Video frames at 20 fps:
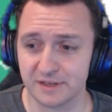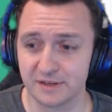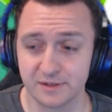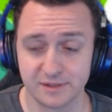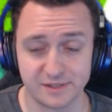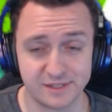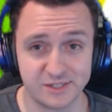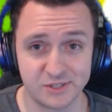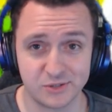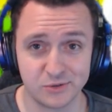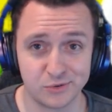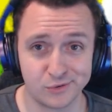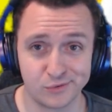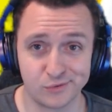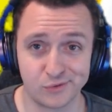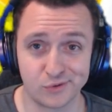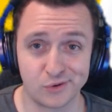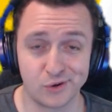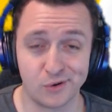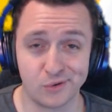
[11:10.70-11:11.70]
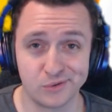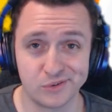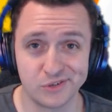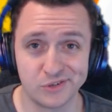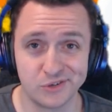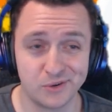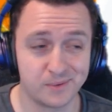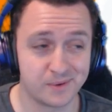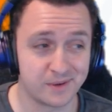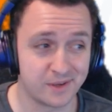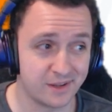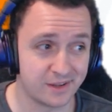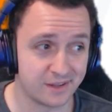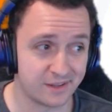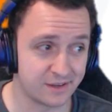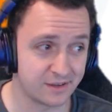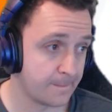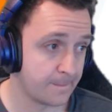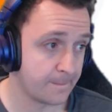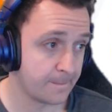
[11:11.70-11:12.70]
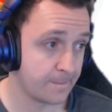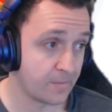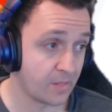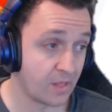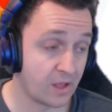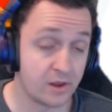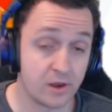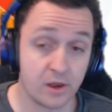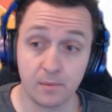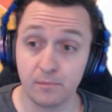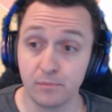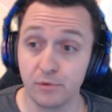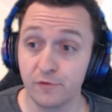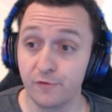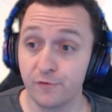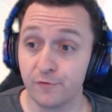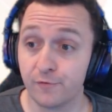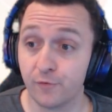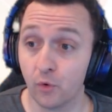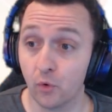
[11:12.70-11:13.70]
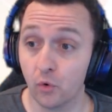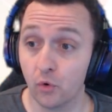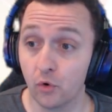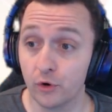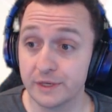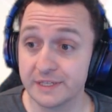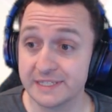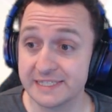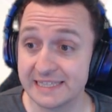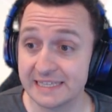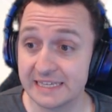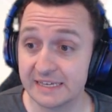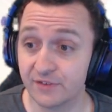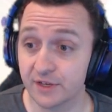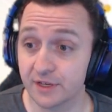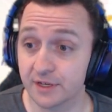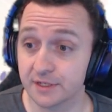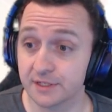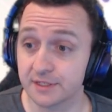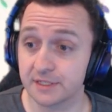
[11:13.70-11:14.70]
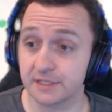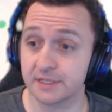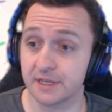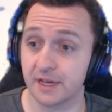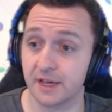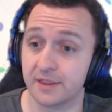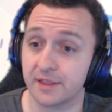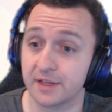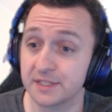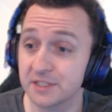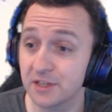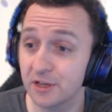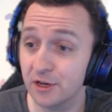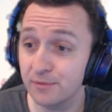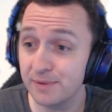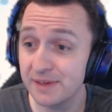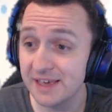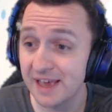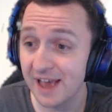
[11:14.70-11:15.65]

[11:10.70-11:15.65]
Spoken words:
because he scored all the goals, and knowing our luck. Number 4 is leaving us today. That's going to be